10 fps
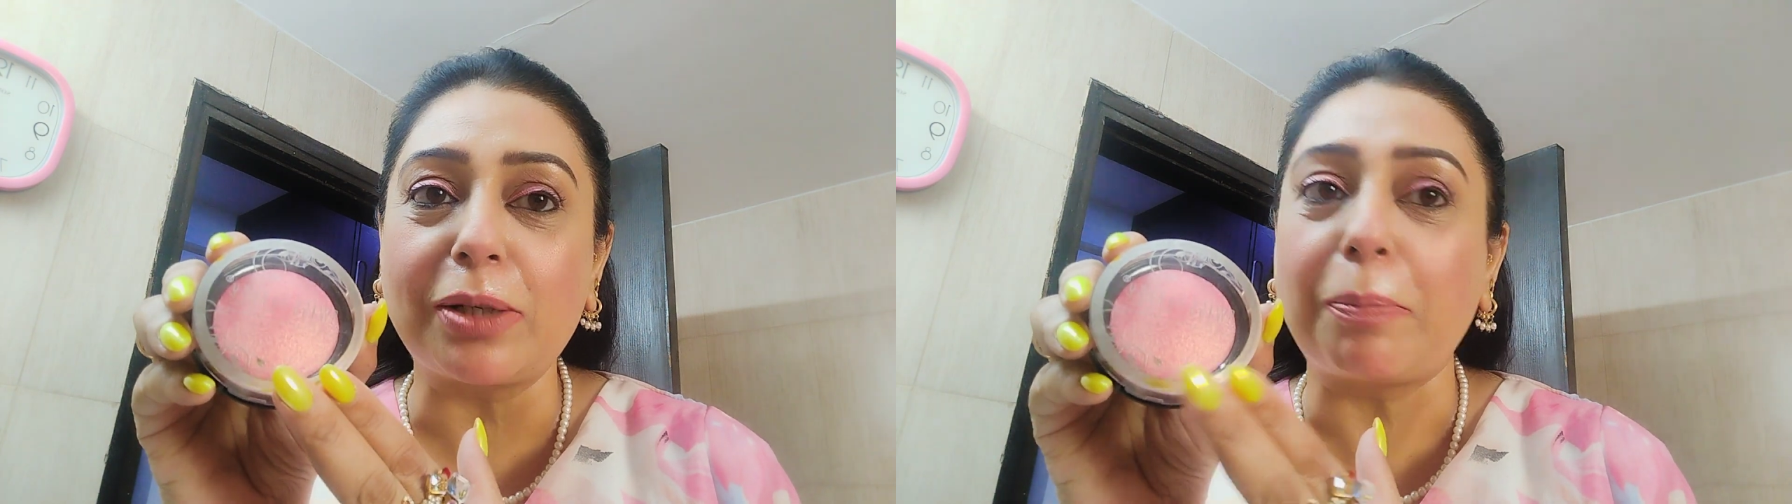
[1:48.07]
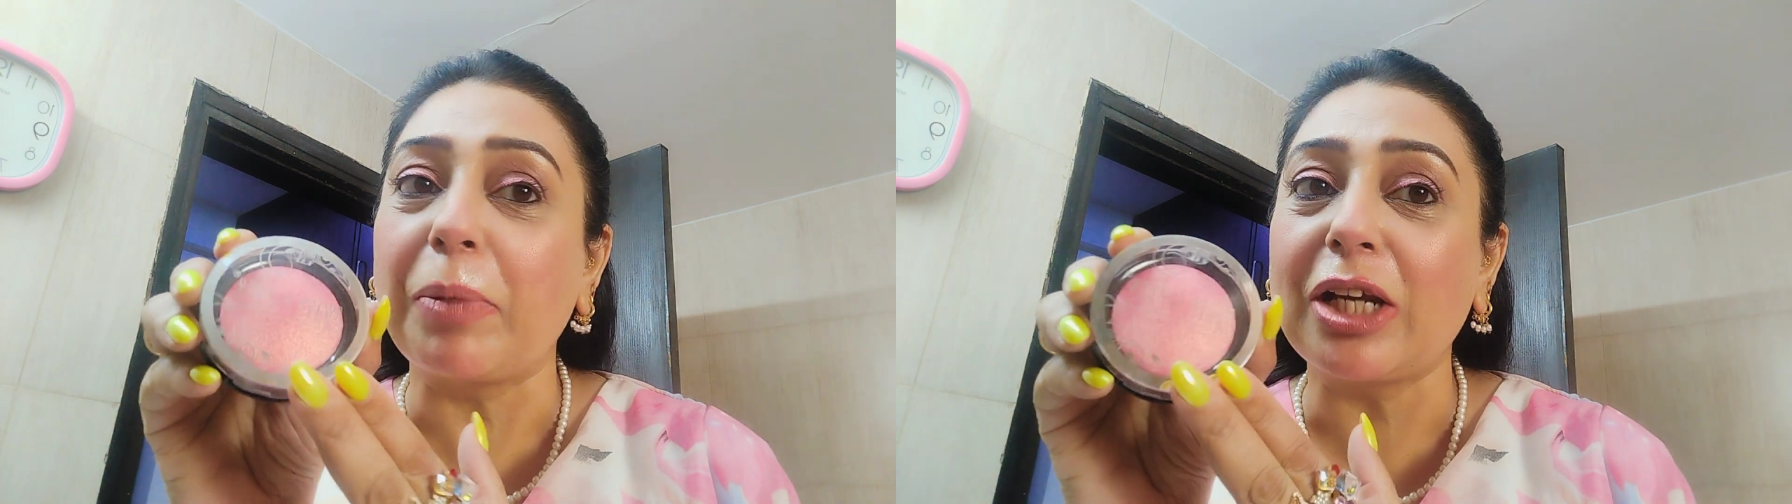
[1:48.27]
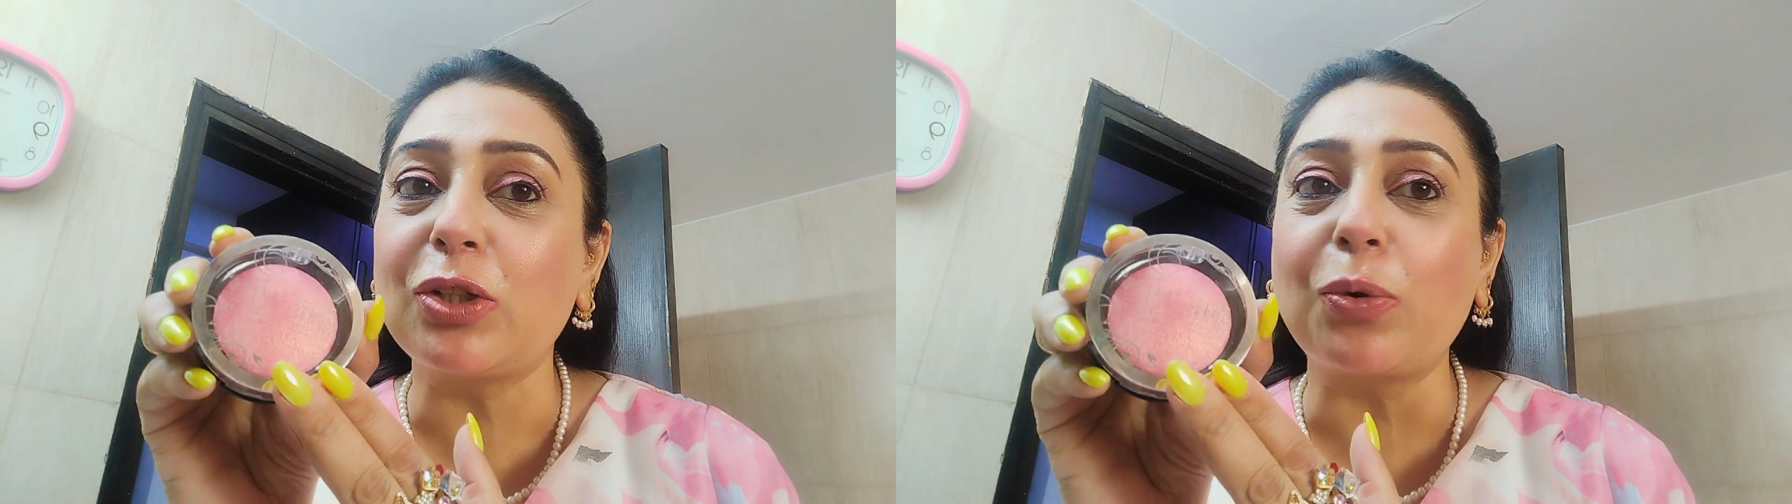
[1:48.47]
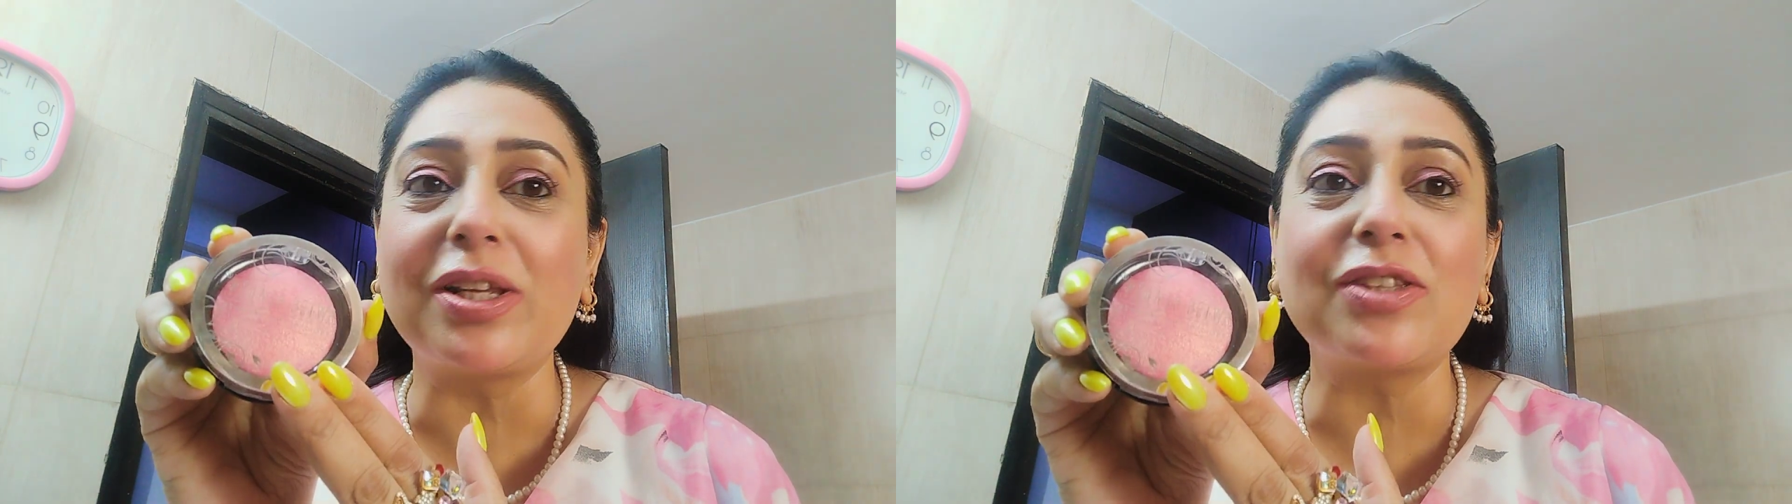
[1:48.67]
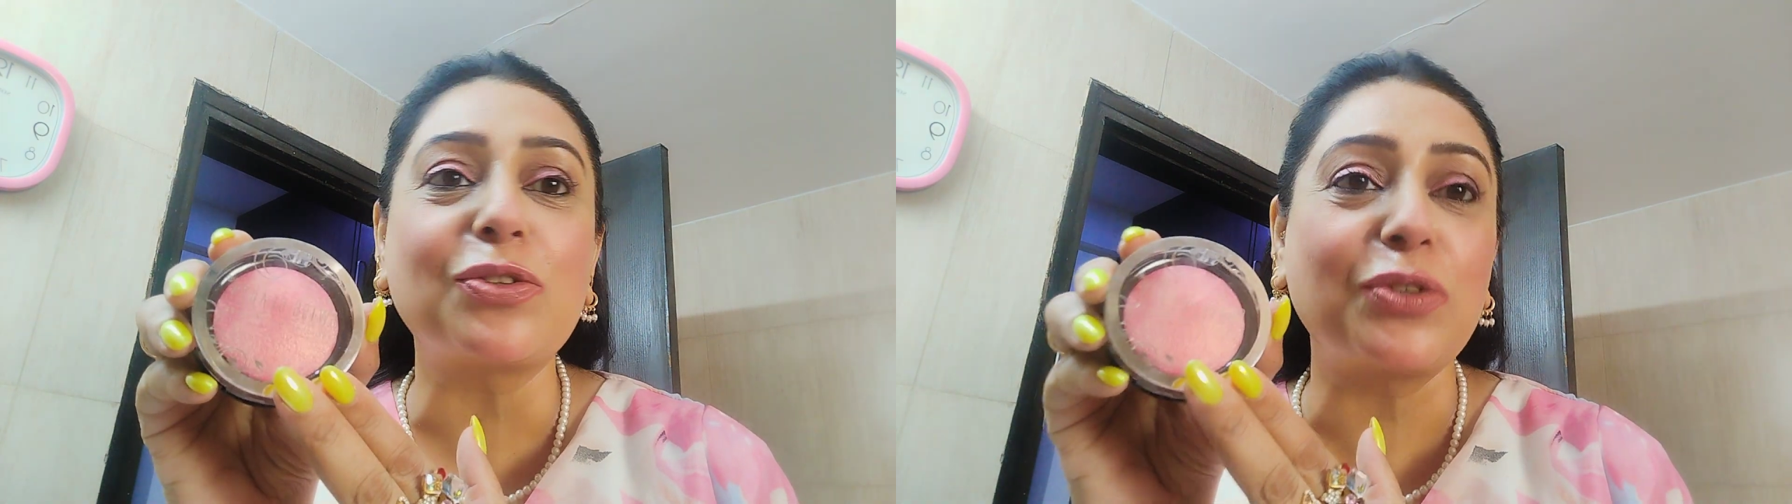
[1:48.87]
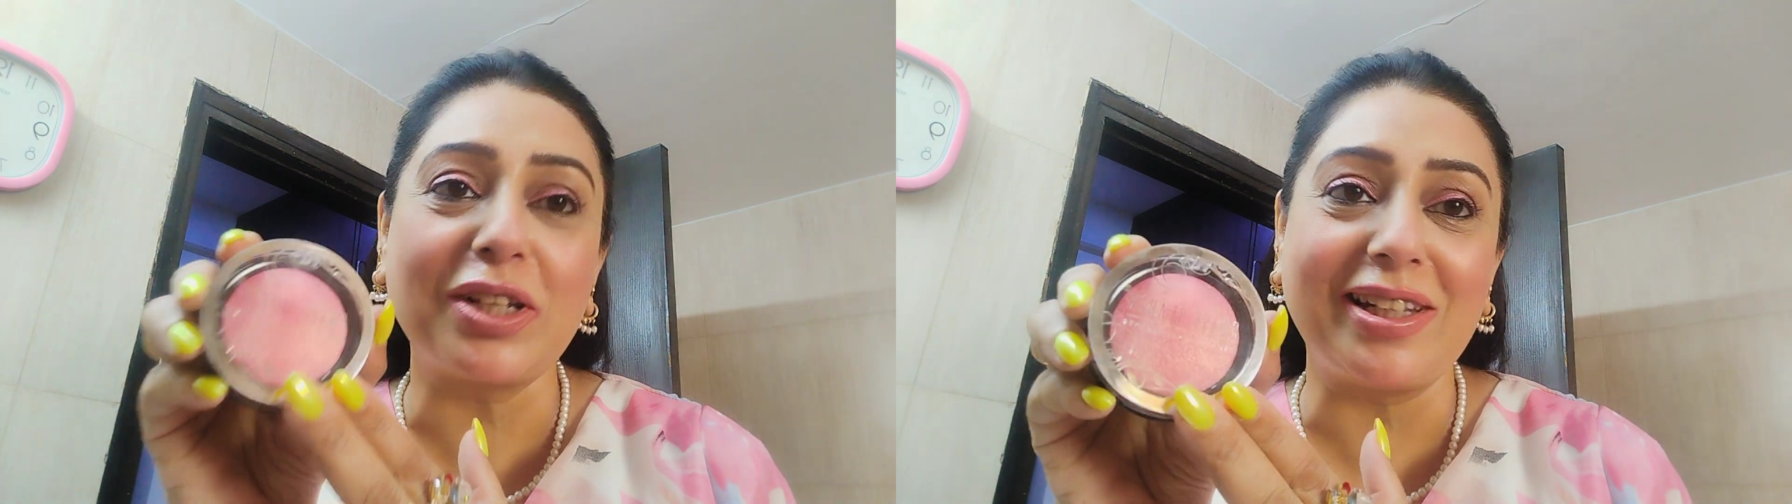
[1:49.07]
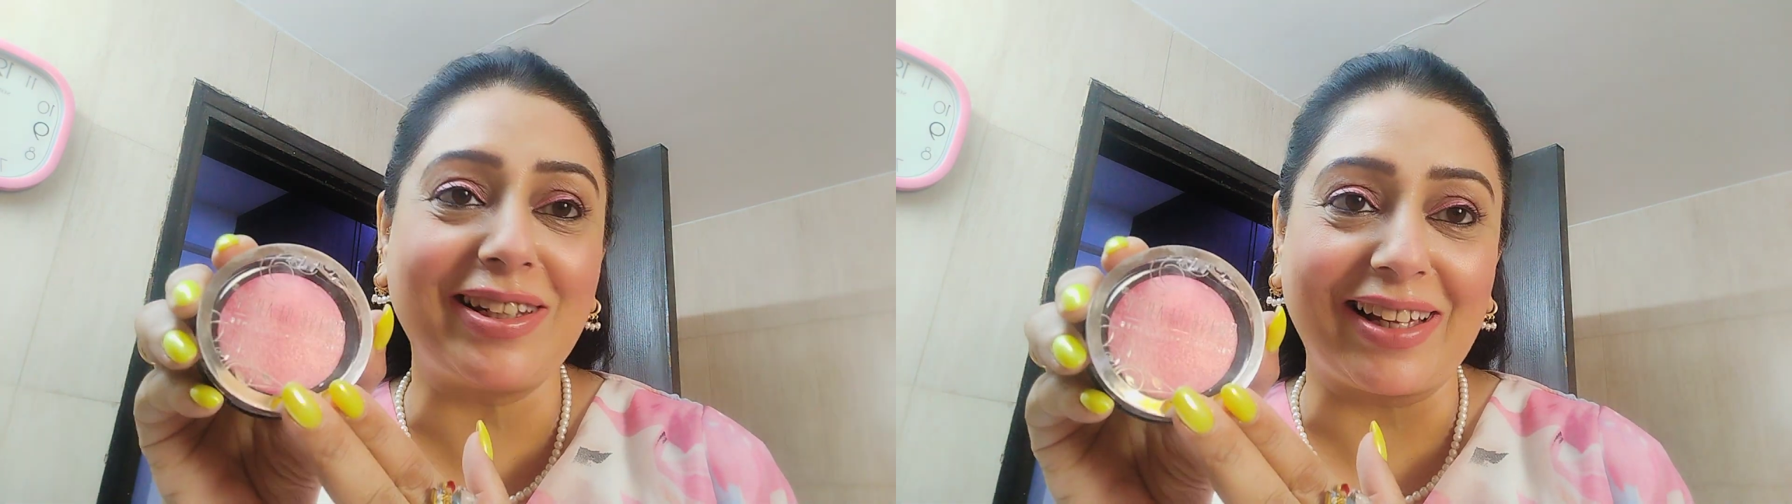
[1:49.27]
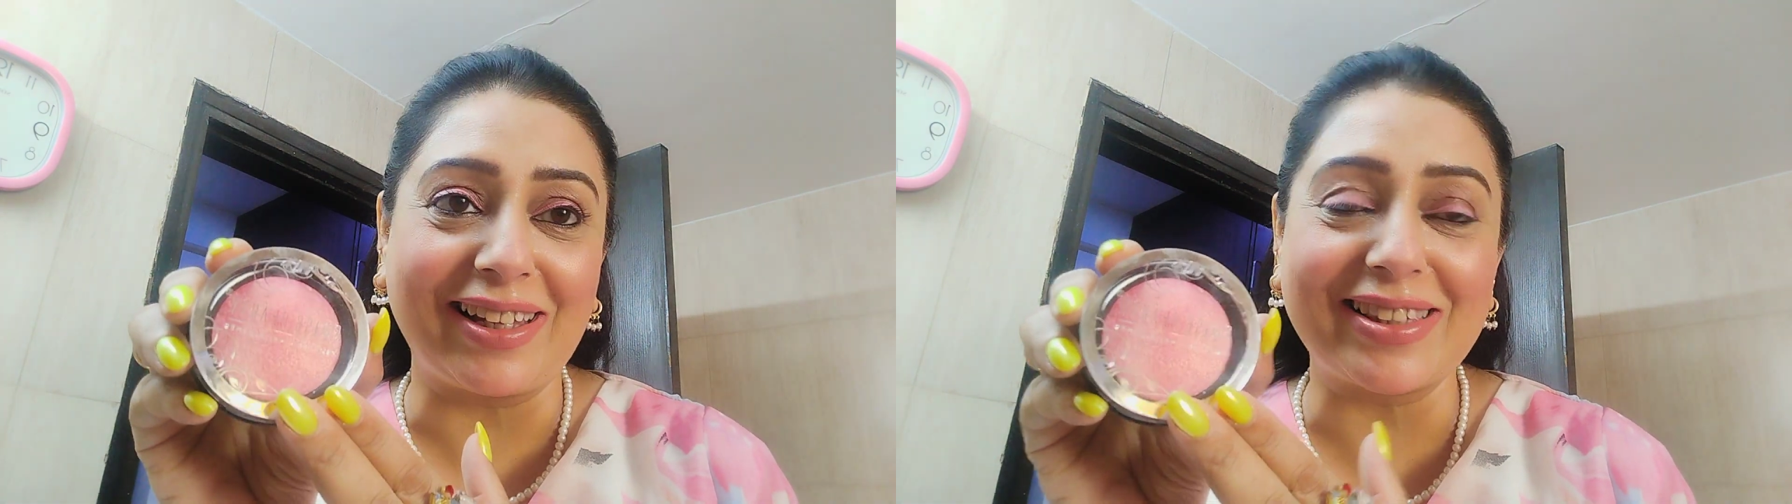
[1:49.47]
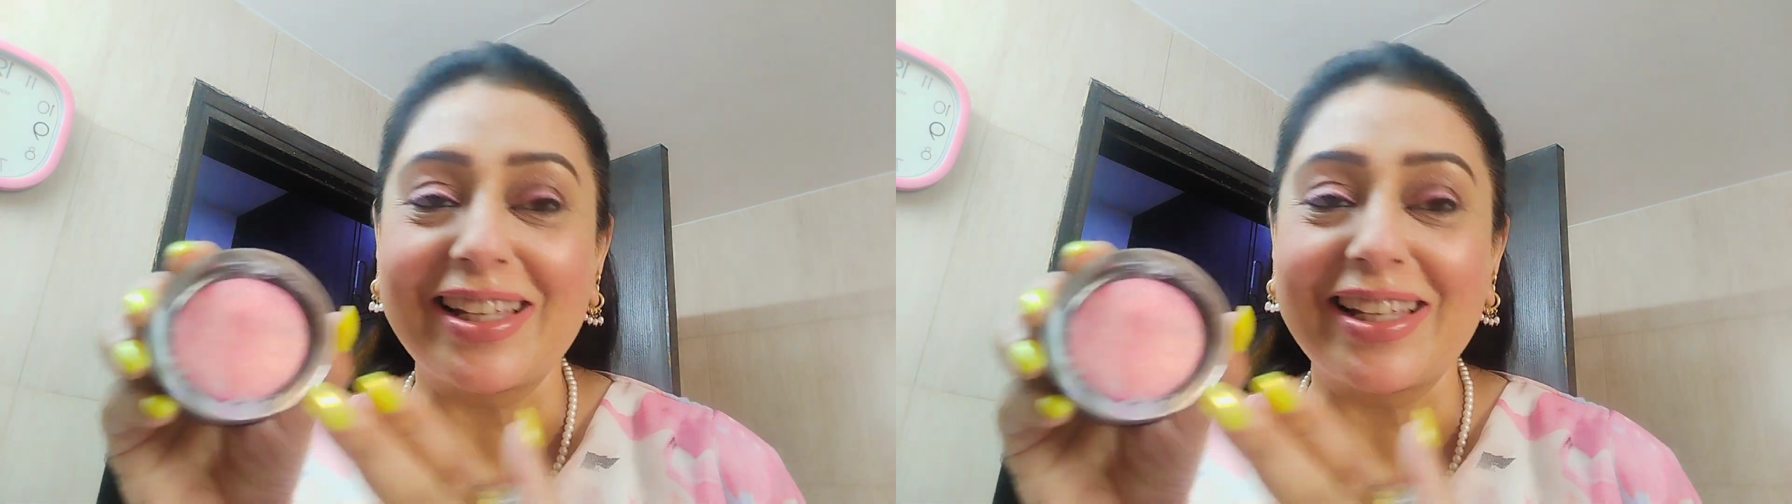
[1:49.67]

a pink tone is really nice.